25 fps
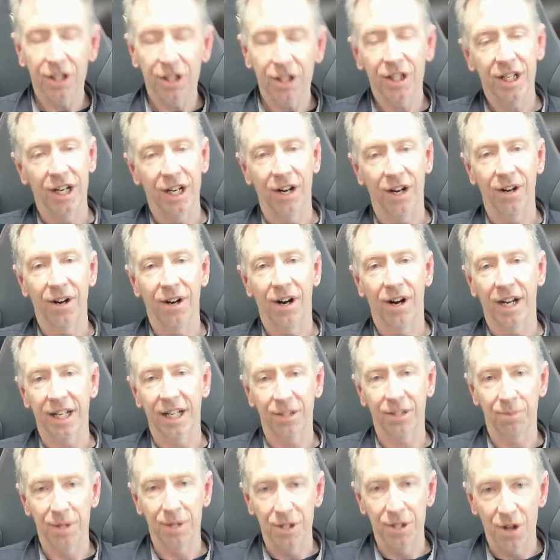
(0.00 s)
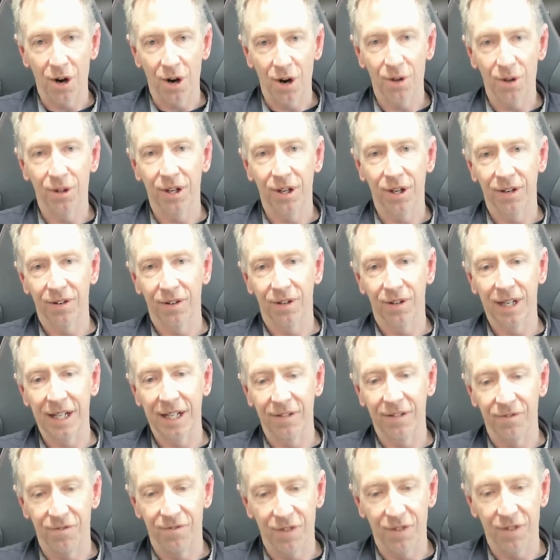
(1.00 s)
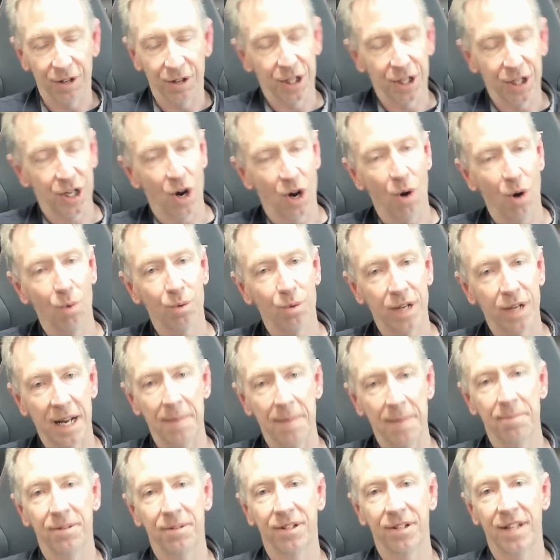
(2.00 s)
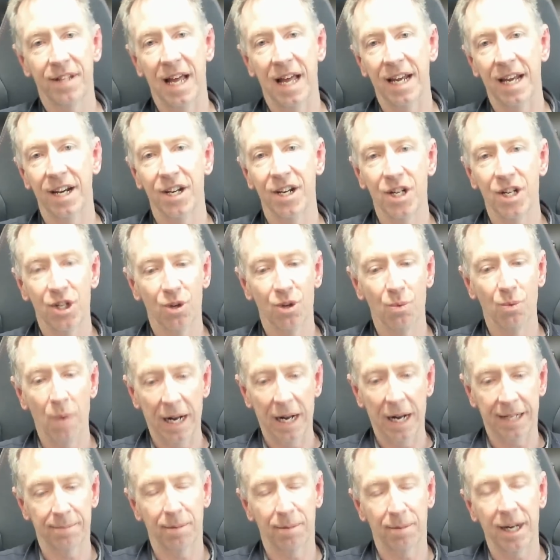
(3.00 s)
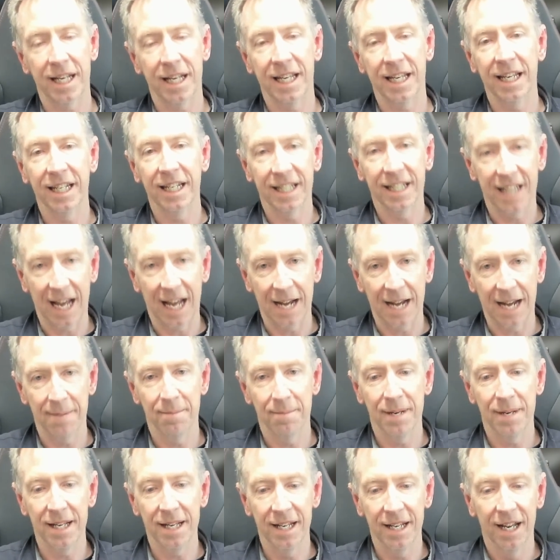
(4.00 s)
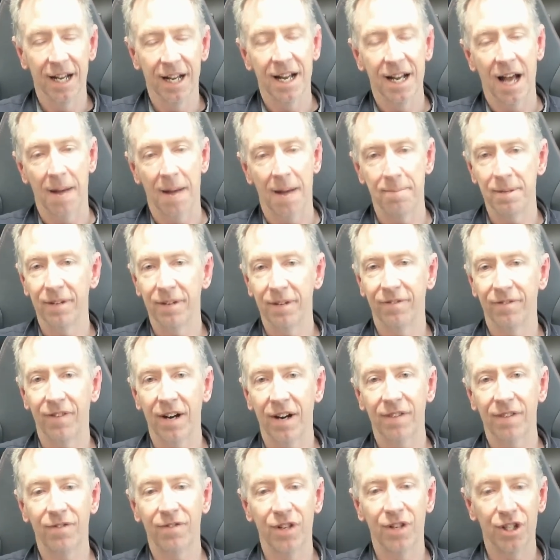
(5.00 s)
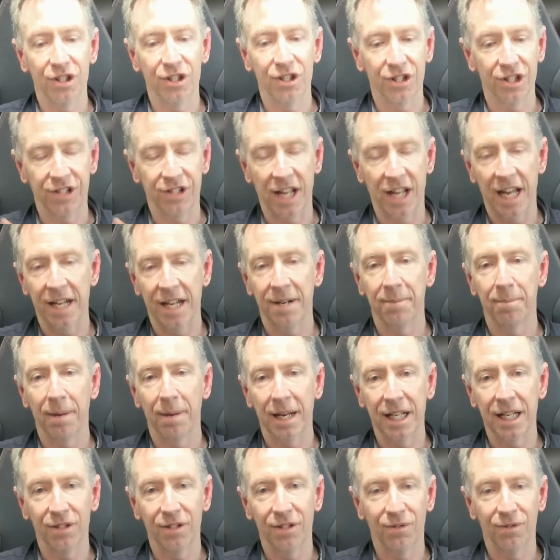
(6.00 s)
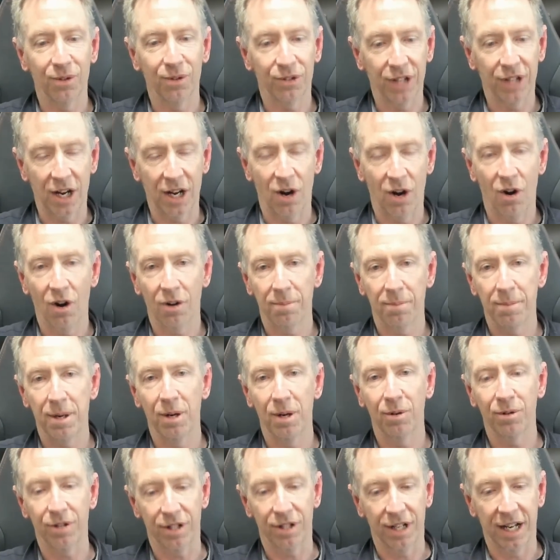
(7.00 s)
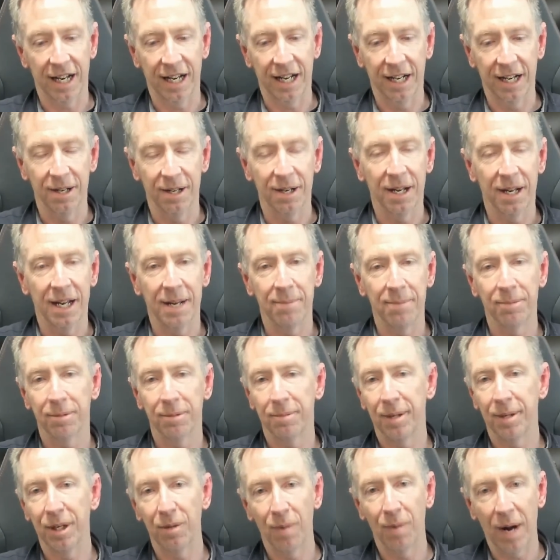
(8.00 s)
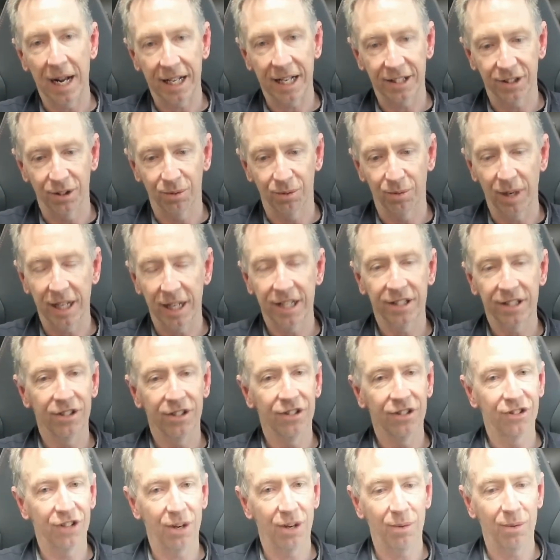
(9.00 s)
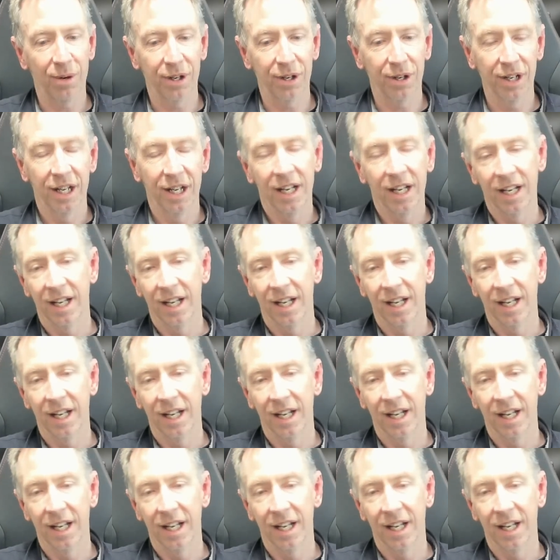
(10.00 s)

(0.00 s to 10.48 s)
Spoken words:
I guess we know that in very cold temps, that initial wax break-in can be a bit of fun for just your standard blends for, say, hot melt and M-speed wax and Rex and so on.